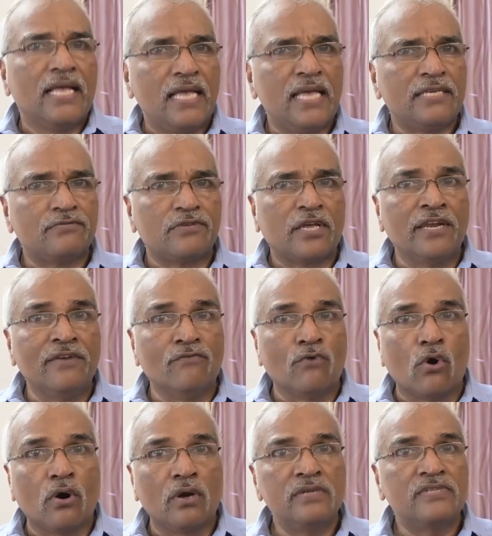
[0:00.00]
It
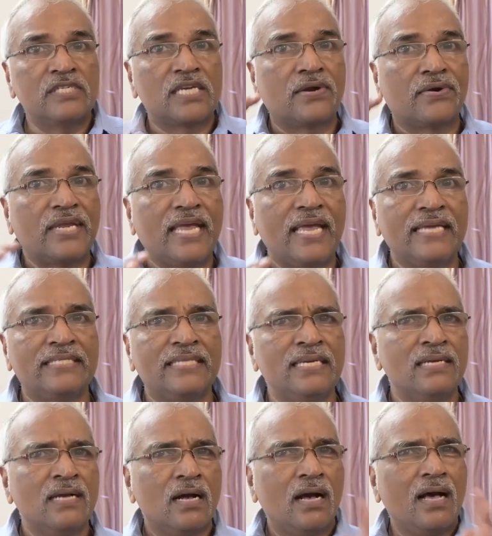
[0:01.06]
involves
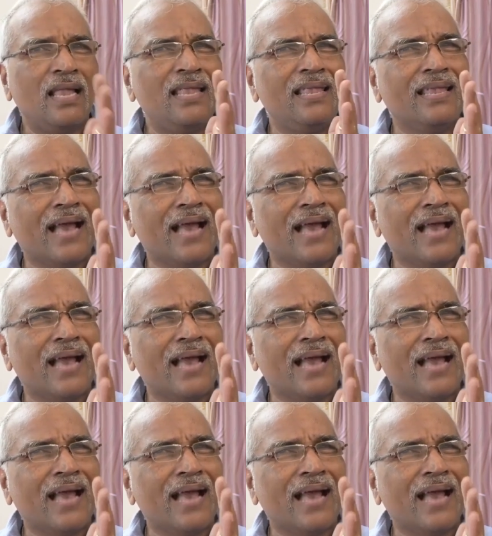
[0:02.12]
creating a